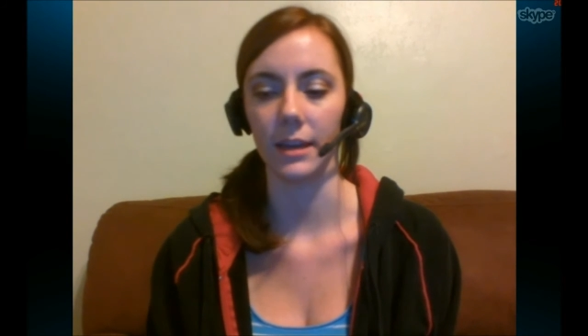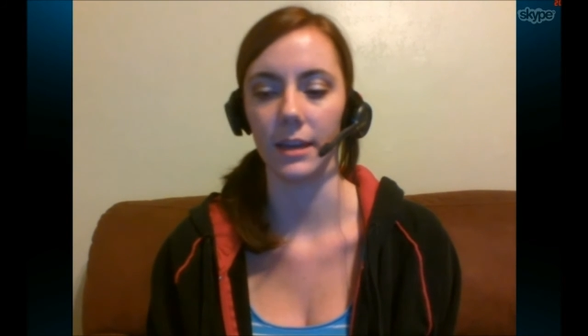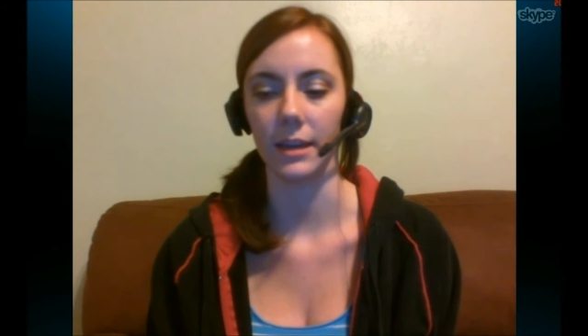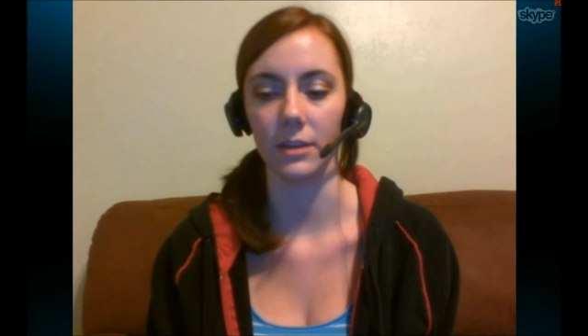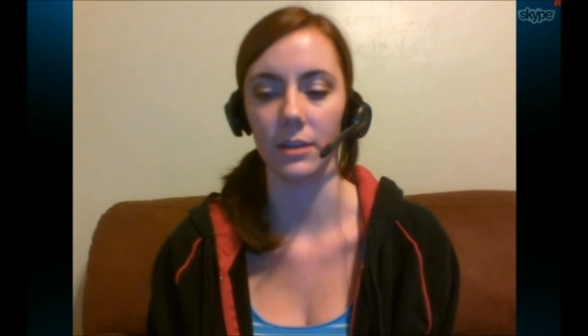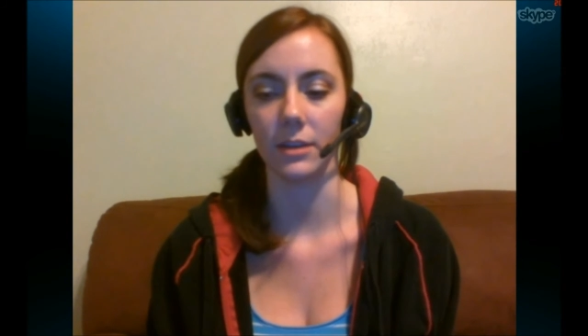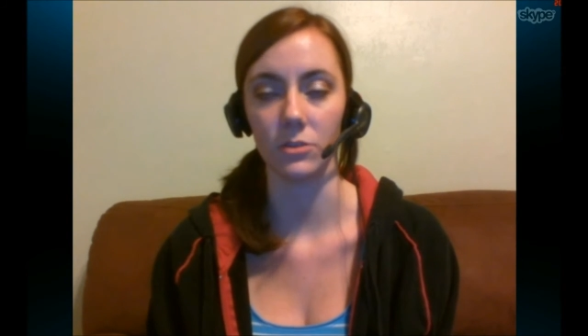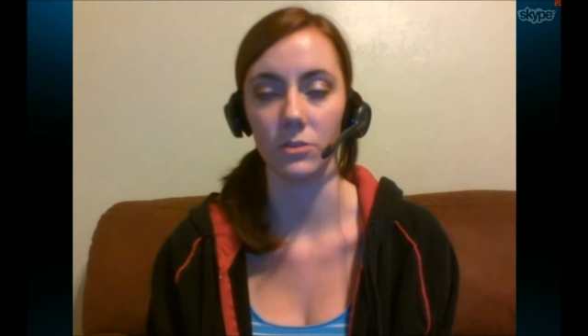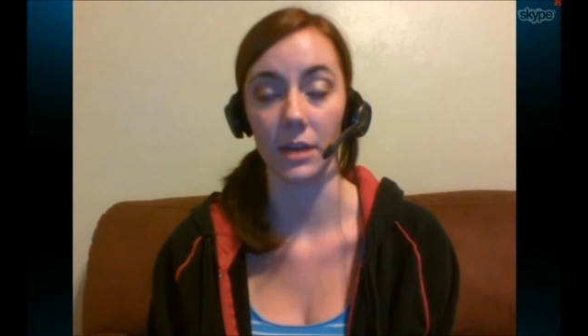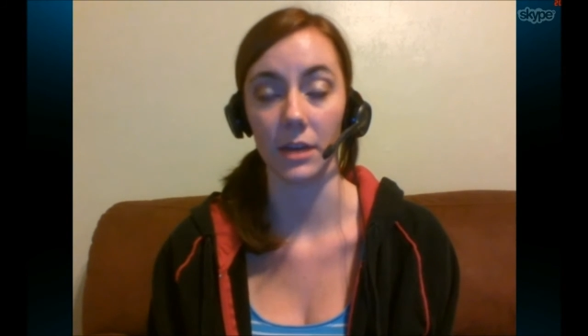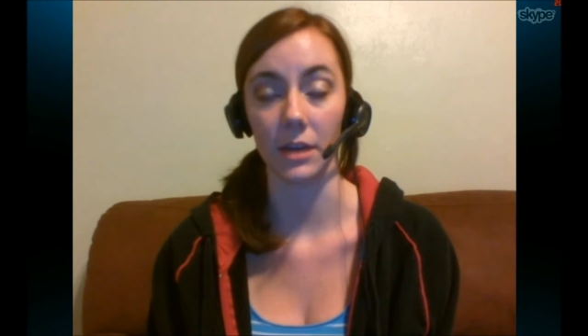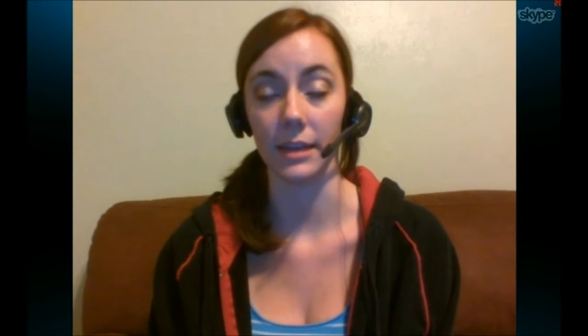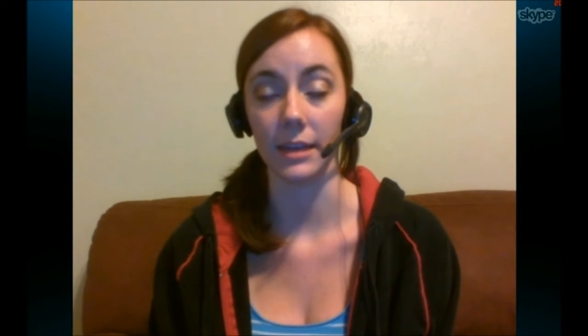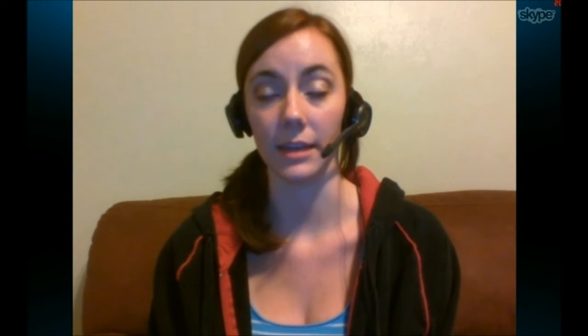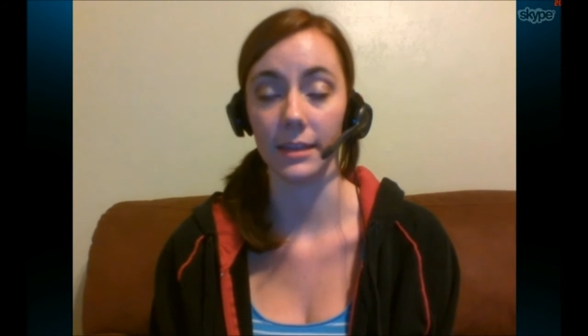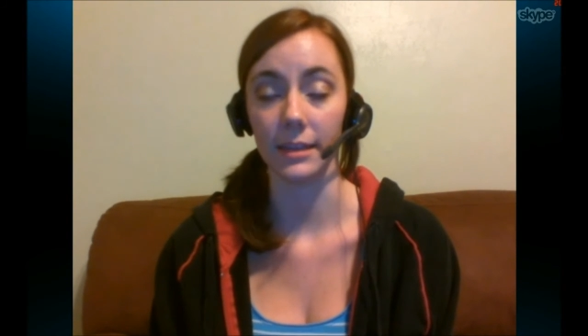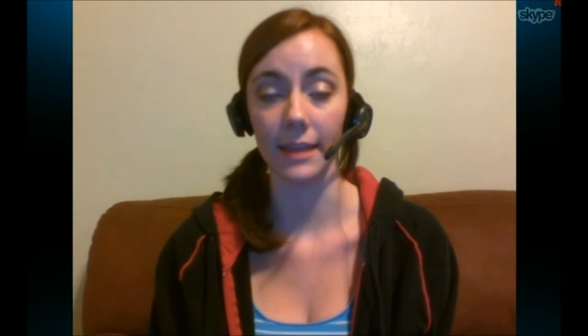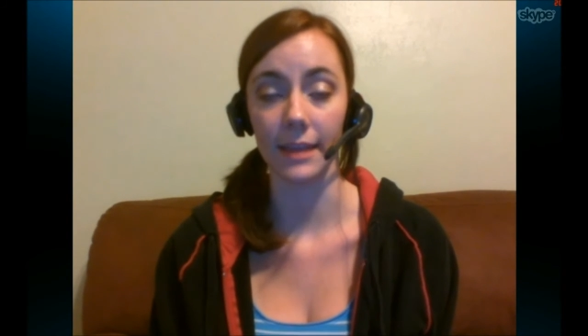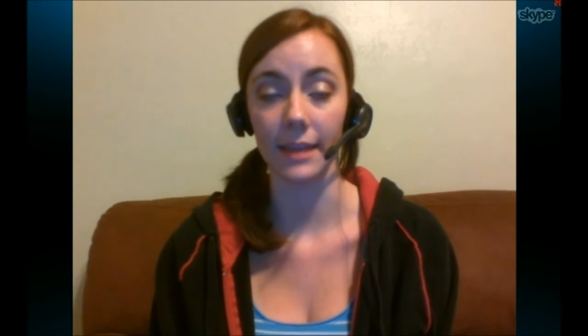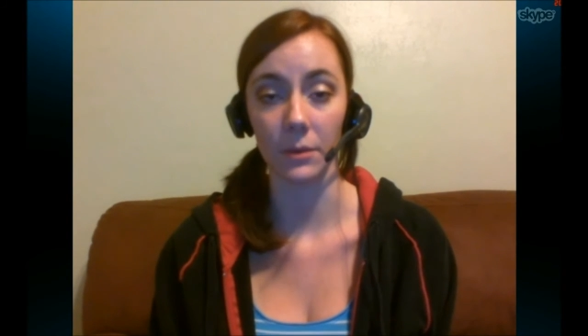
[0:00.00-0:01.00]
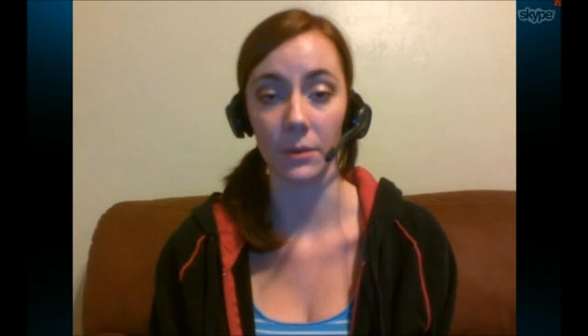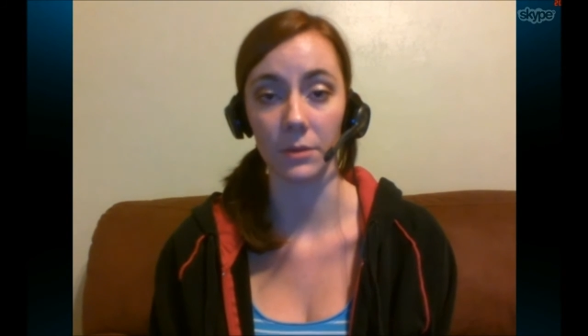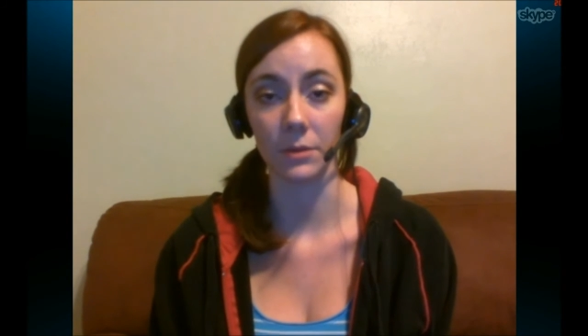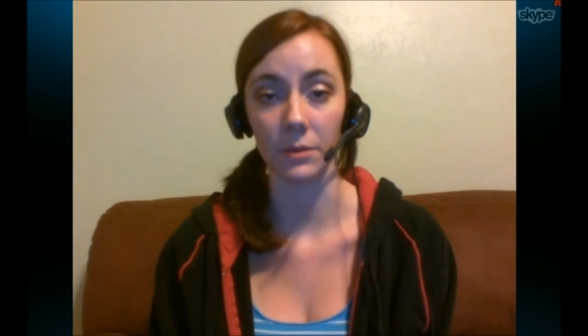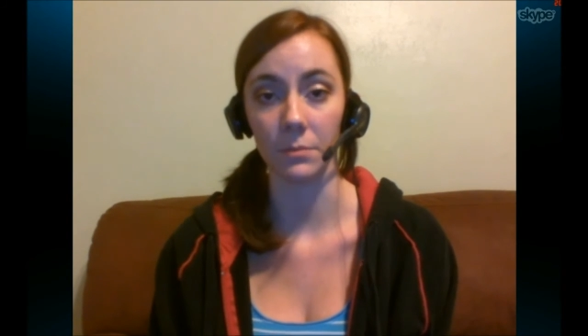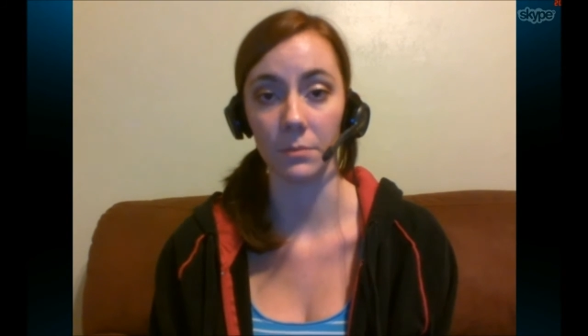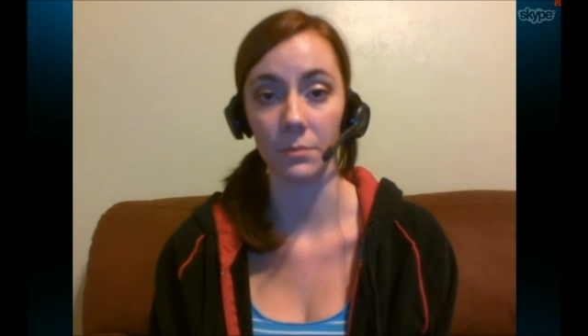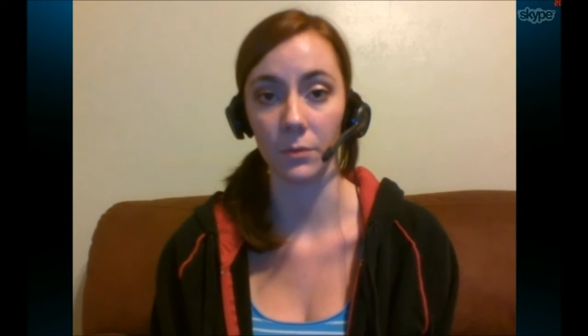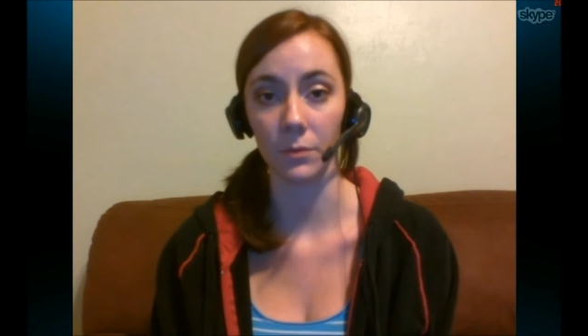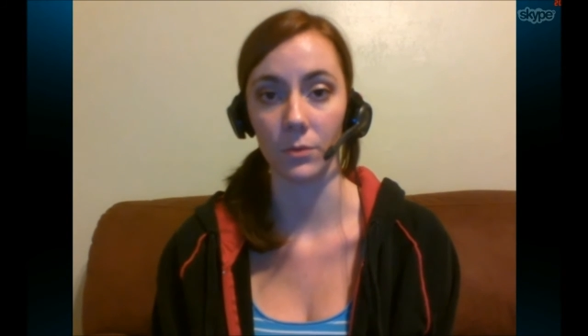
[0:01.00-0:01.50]
and try and get that
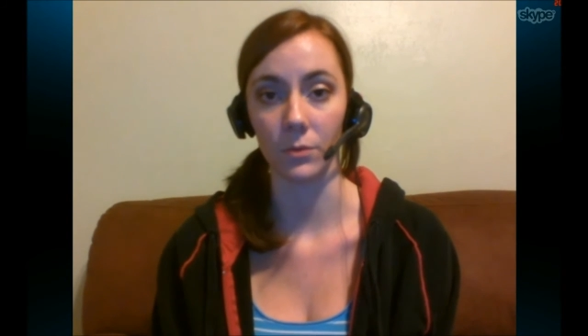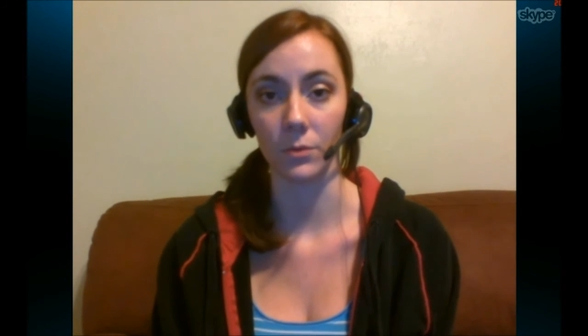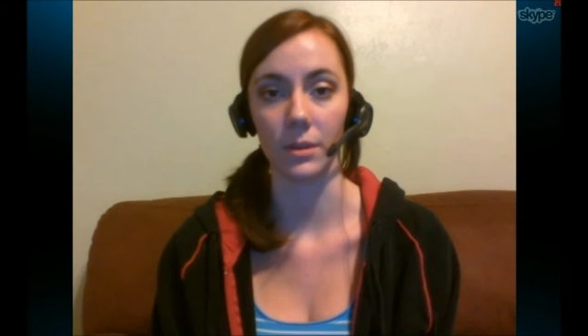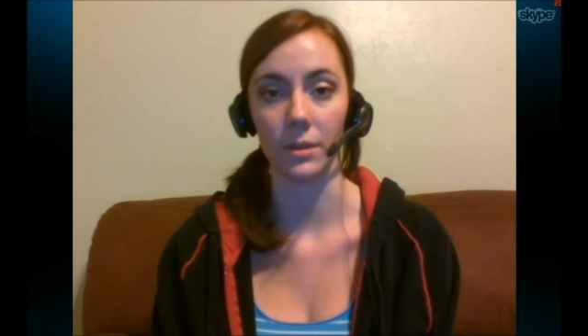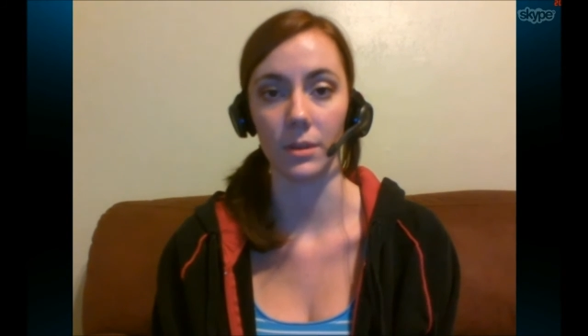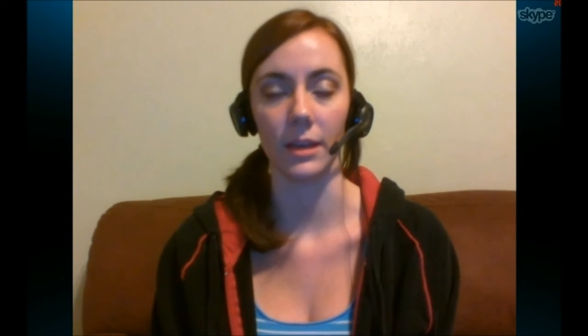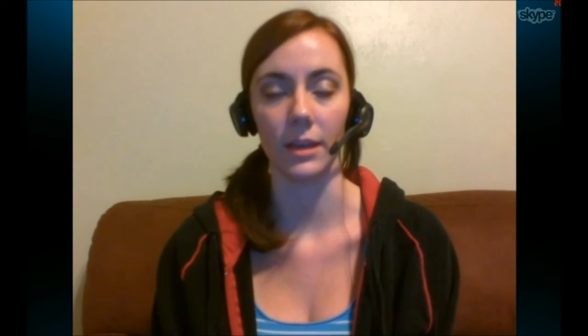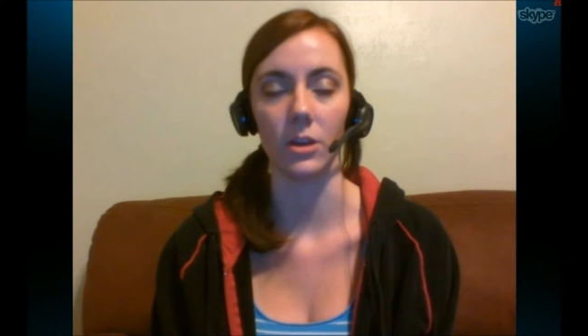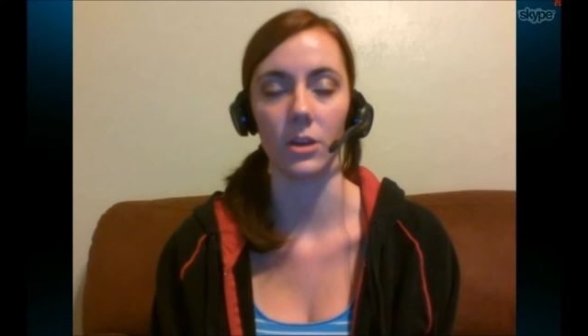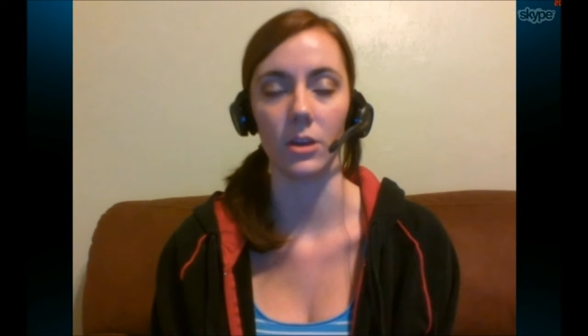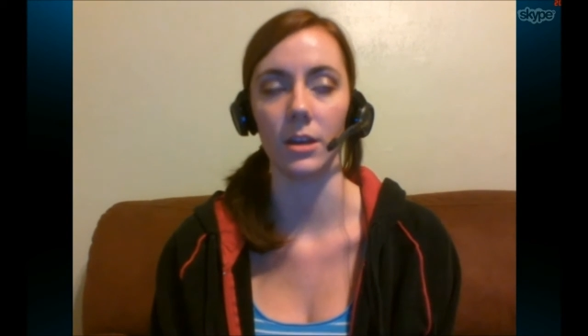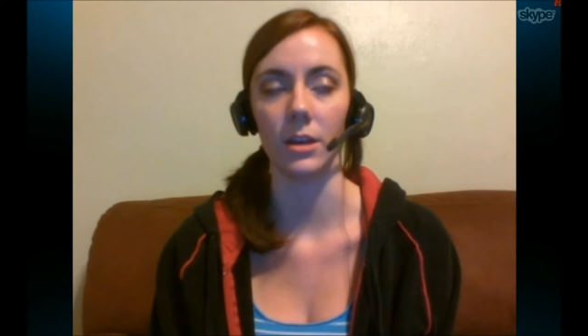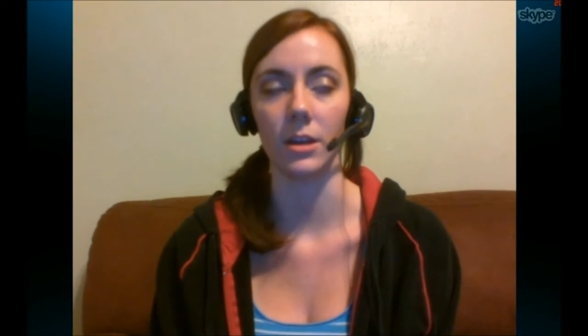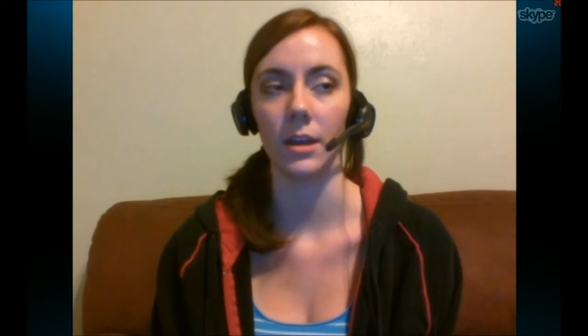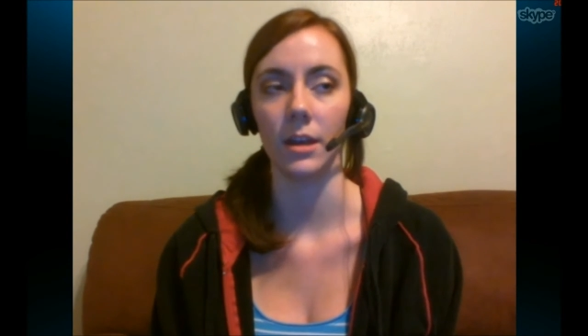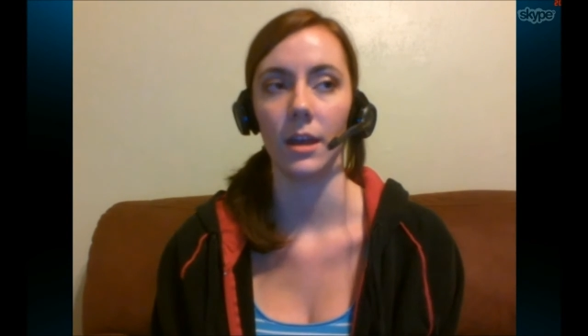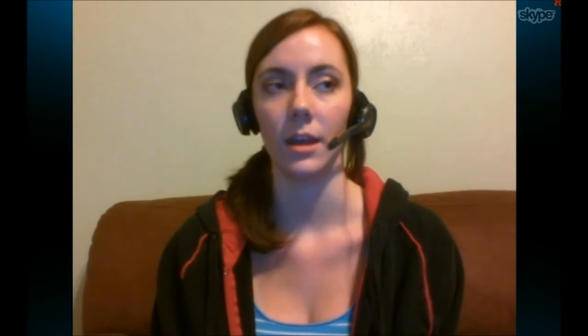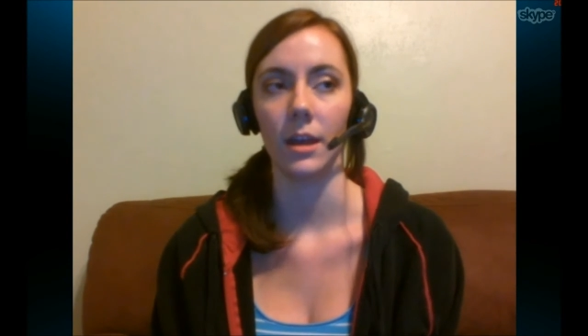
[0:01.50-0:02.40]
one before they could.